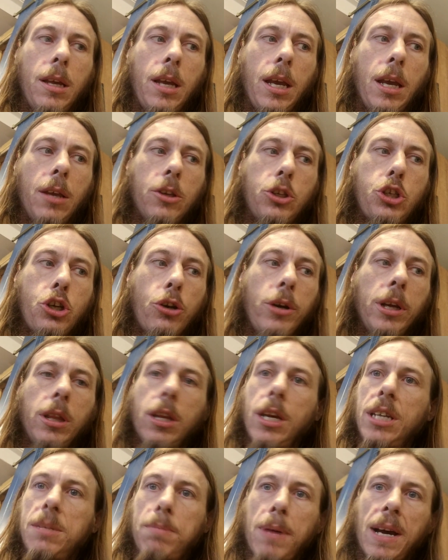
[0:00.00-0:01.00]
during
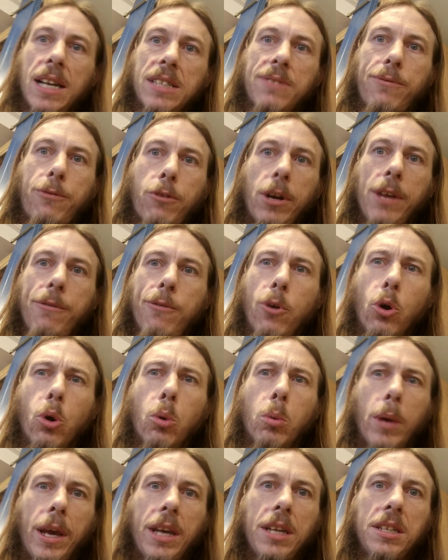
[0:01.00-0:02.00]
these past 3-4
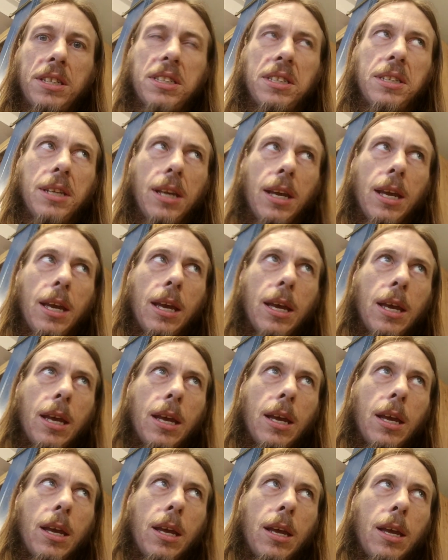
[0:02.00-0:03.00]
weeks,
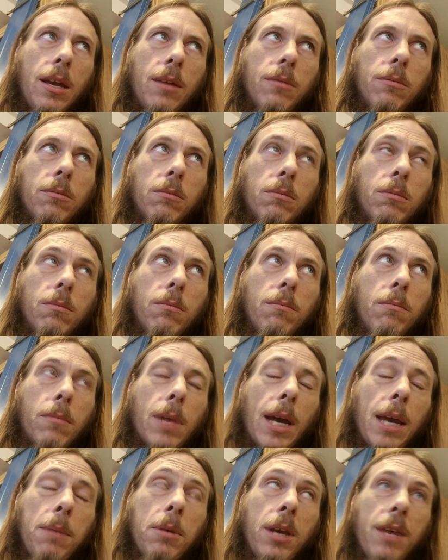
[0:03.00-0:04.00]

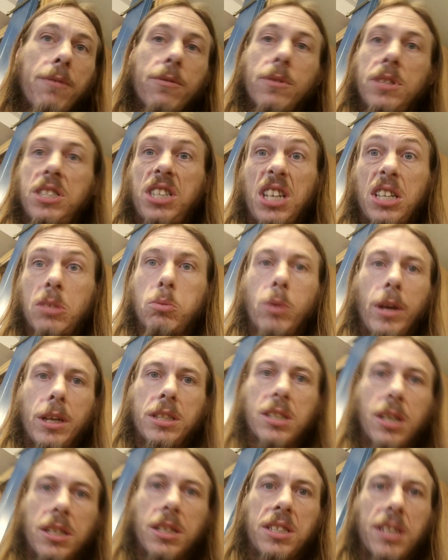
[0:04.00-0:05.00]
maybe even 6
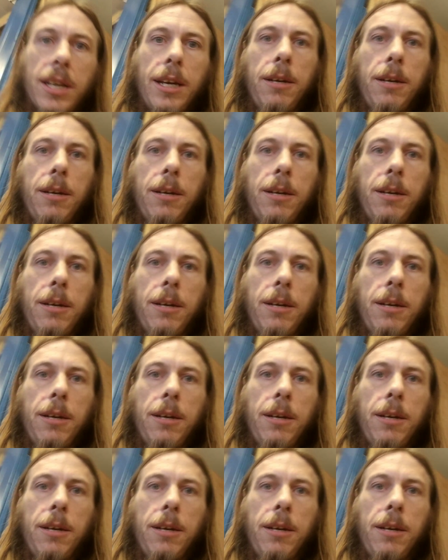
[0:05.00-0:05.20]
weeks, I'd say,